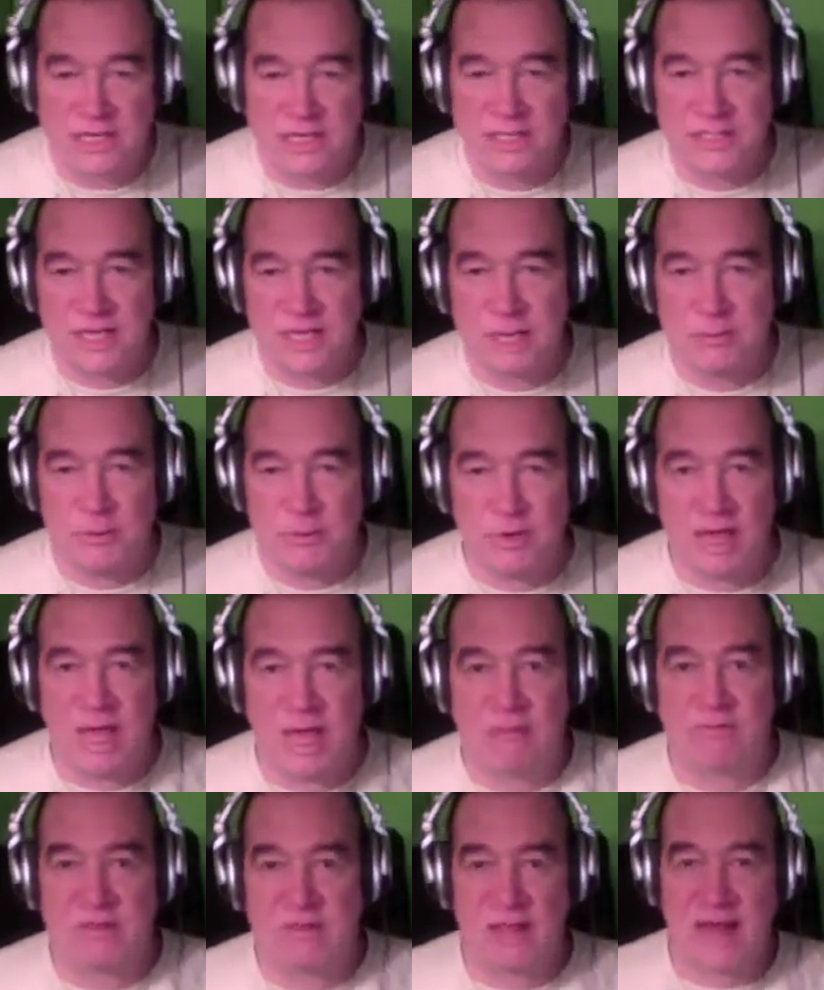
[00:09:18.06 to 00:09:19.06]
Anytime
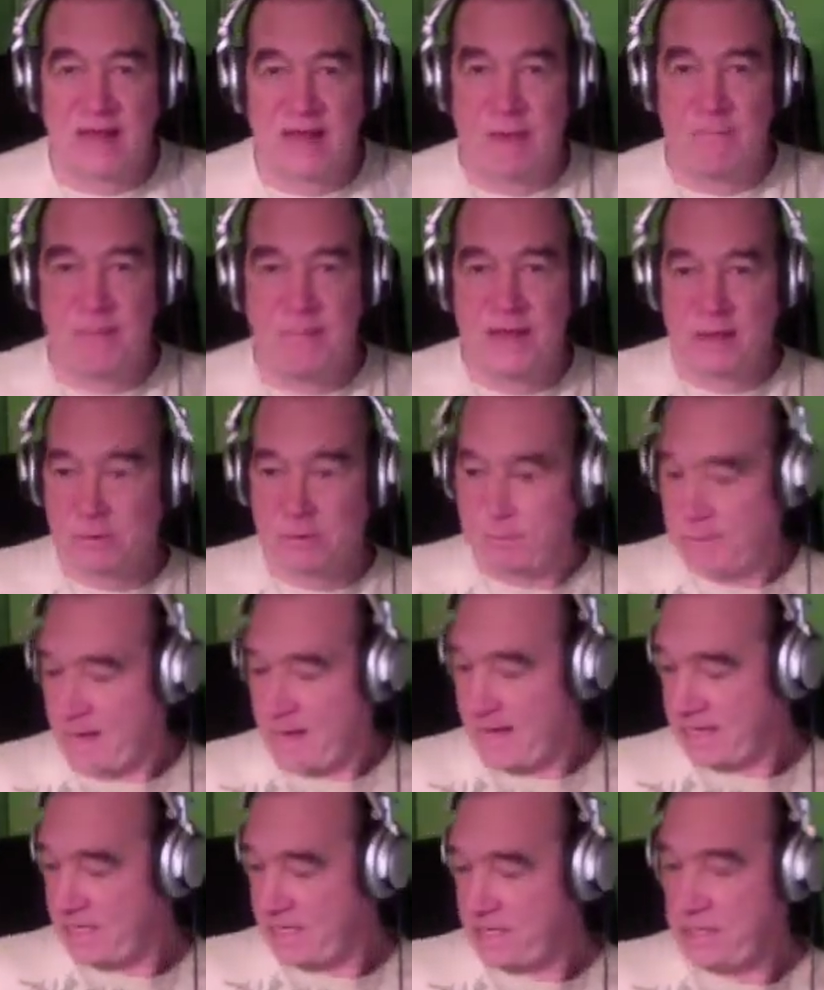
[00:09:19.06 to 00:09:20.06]
you have a lot of
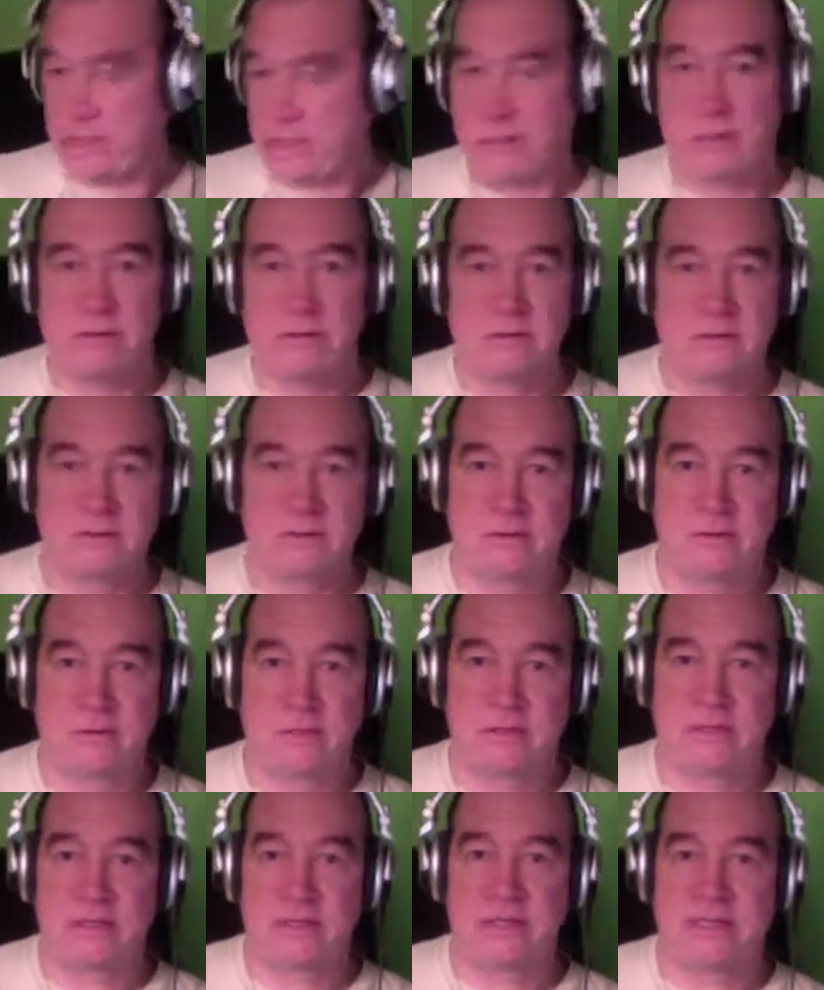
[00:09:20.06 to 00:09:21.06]
metal back here,
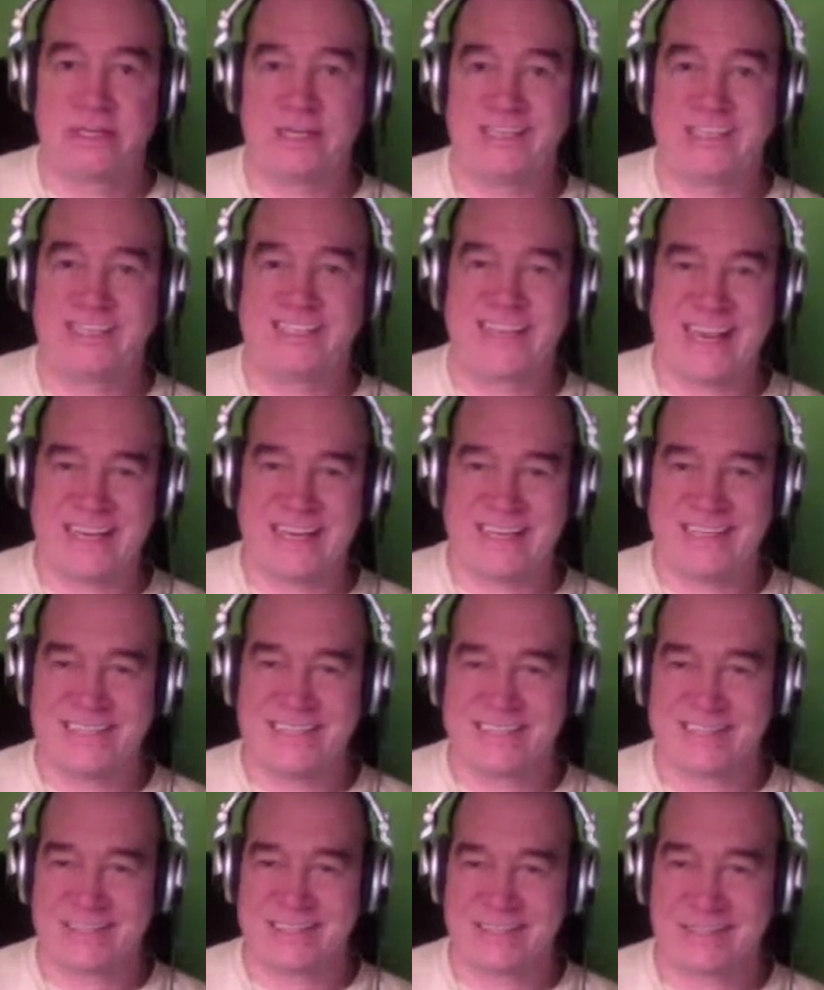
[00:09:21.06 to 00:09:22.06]
it
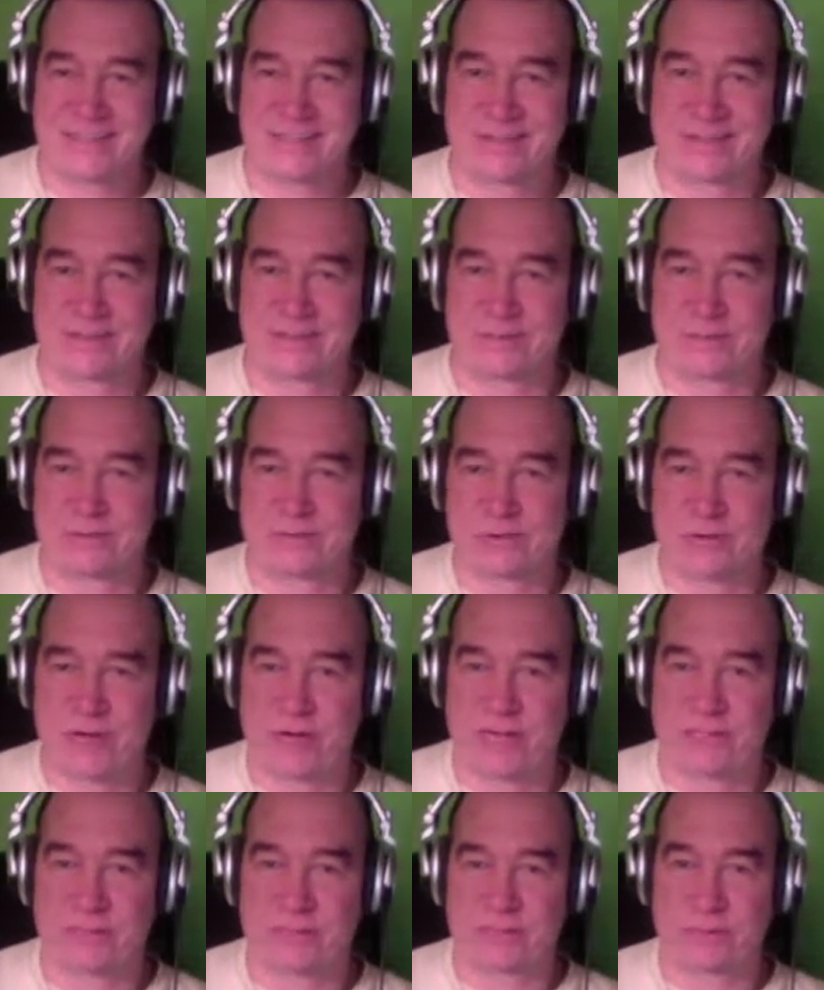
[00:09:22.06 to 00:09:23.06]
deadens
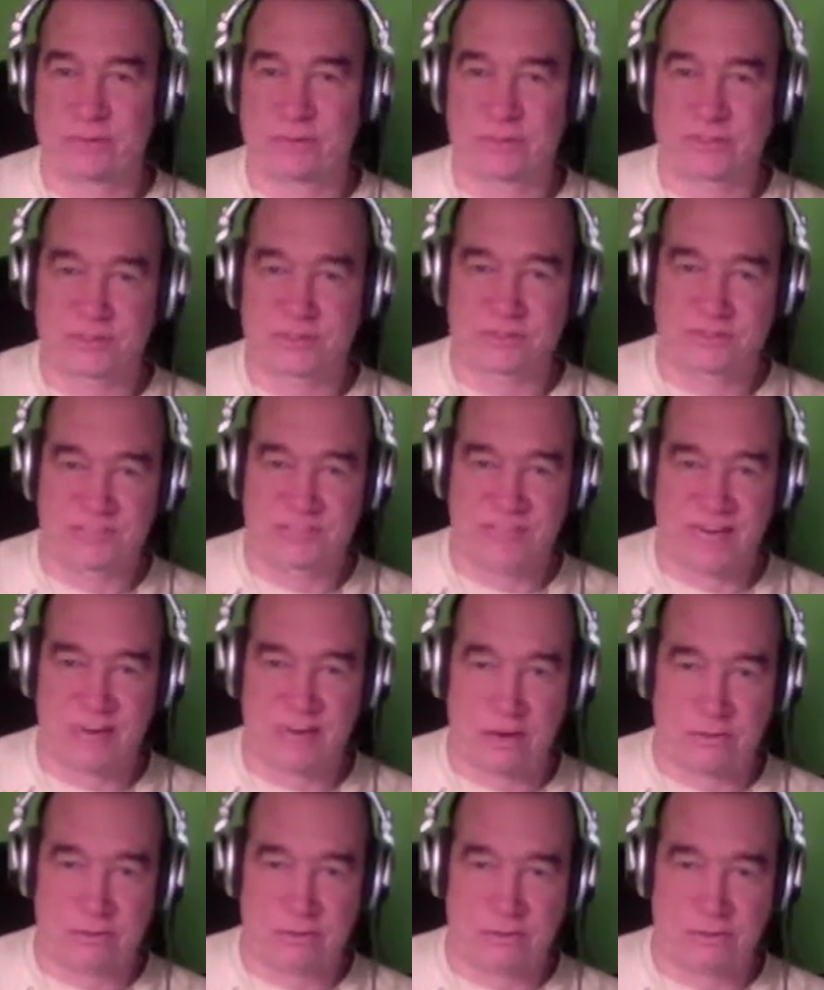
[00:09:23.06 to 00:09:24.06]
the transference of
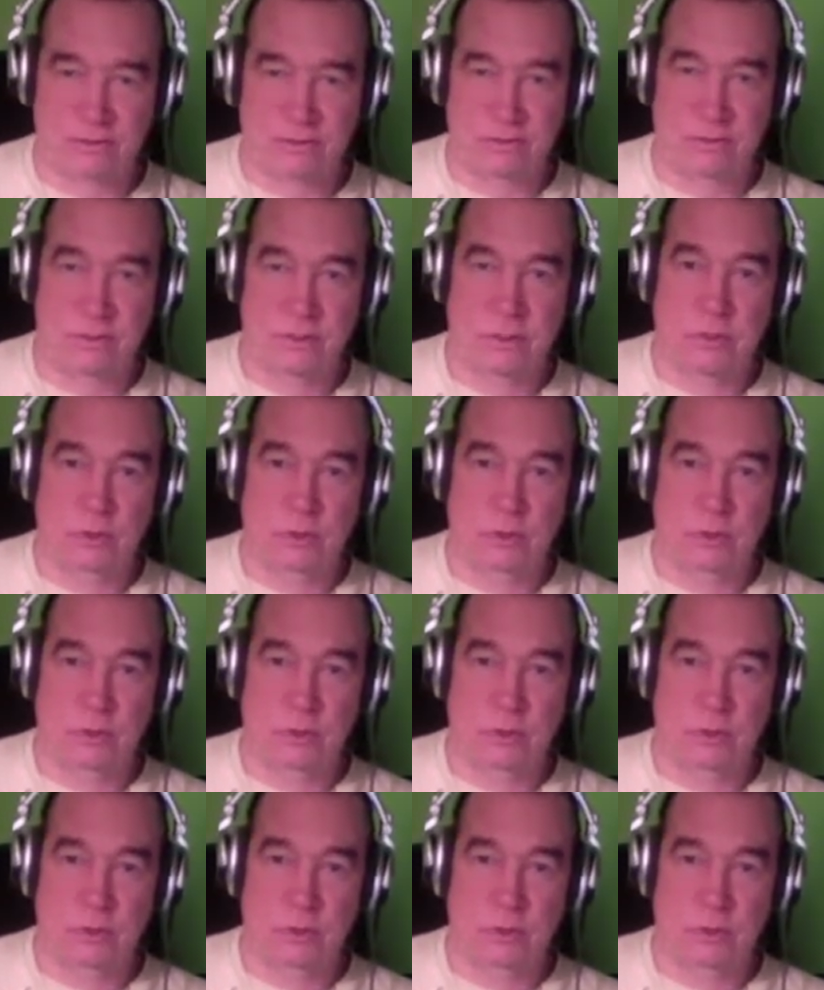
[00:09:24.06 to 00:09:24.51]
sound.